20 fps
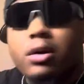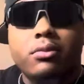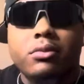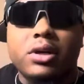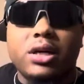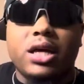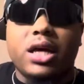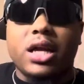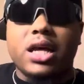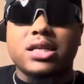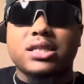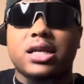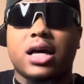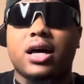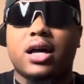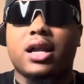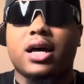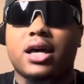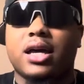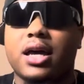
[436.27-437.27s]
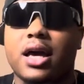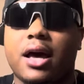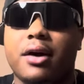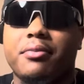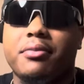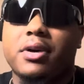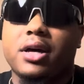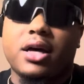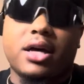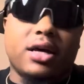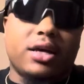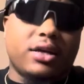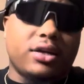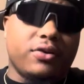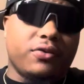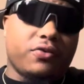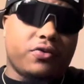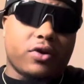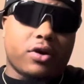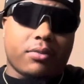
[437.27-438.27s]
But yeah, that's all I got, man. You
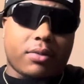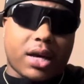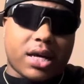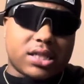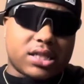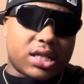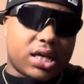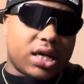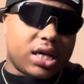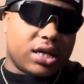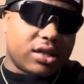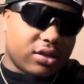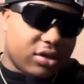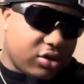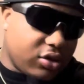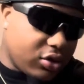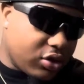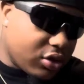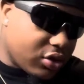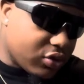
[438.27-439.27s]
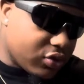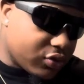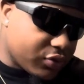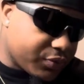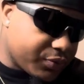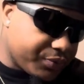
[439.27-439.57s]
feel me? I just had to, you know,